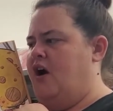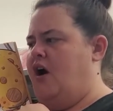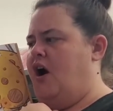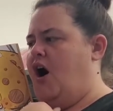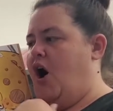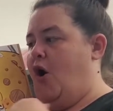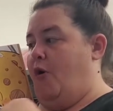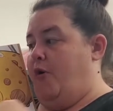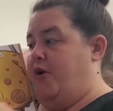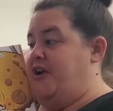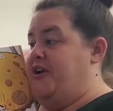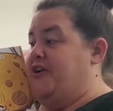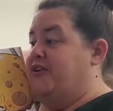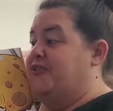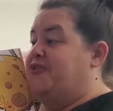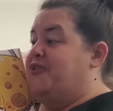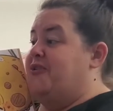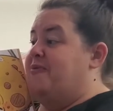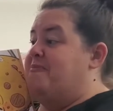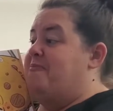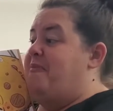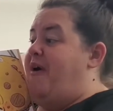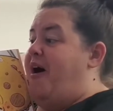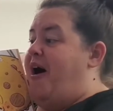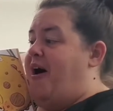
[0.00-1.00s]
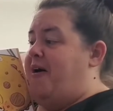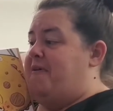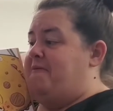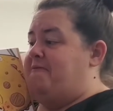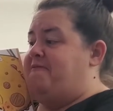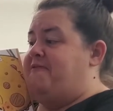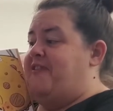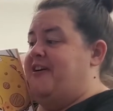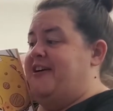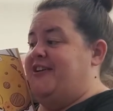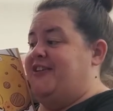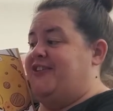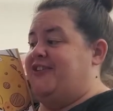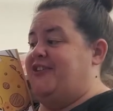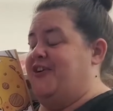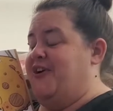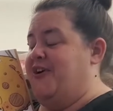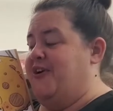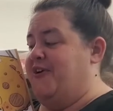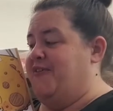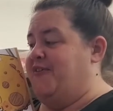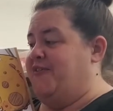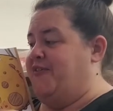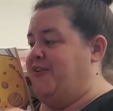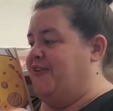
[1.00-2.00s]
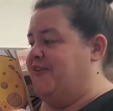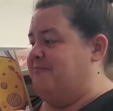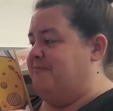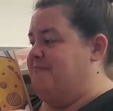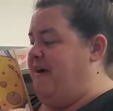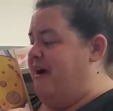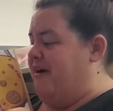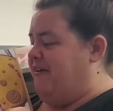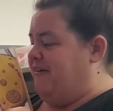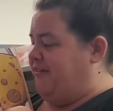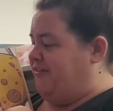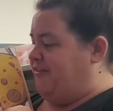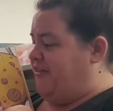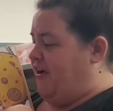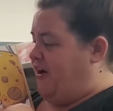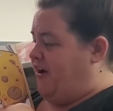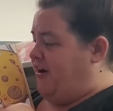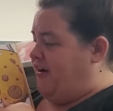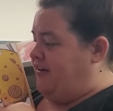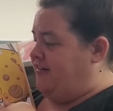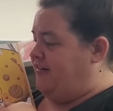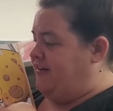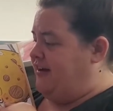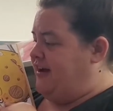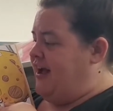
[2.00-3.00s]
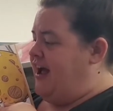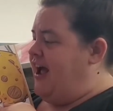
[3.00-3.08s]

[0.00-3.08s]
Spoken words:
Oh, and here's your mom finishing her first marathon.